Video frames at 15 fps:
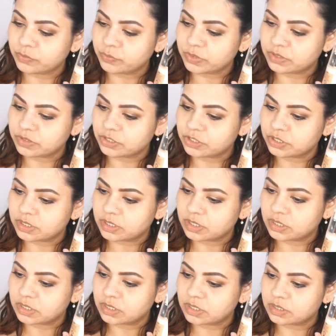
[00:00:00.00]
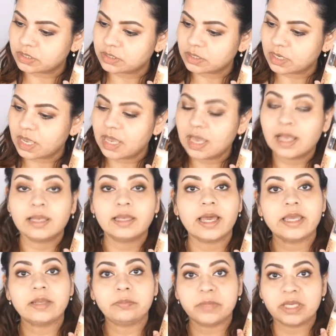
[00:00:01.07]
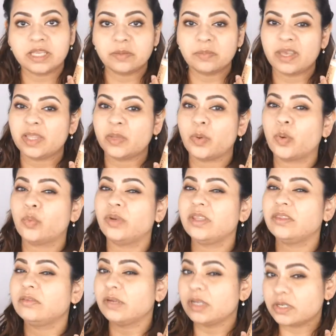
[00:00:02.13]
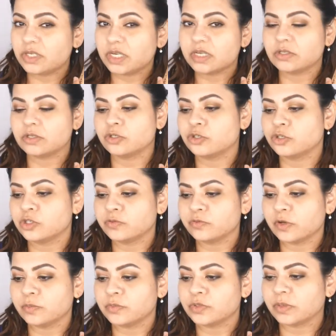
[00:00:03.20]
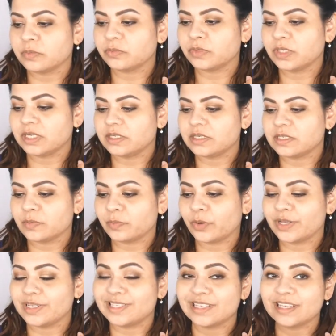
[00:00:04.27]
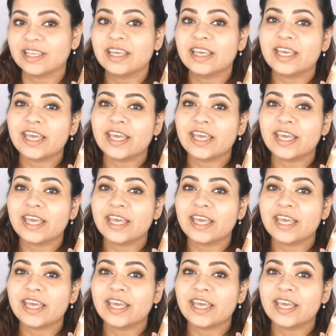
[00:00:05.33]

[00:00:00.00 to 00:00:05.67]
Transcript: which is light, medium, and there were only 3 shades to choose from, so I'm really disappointed.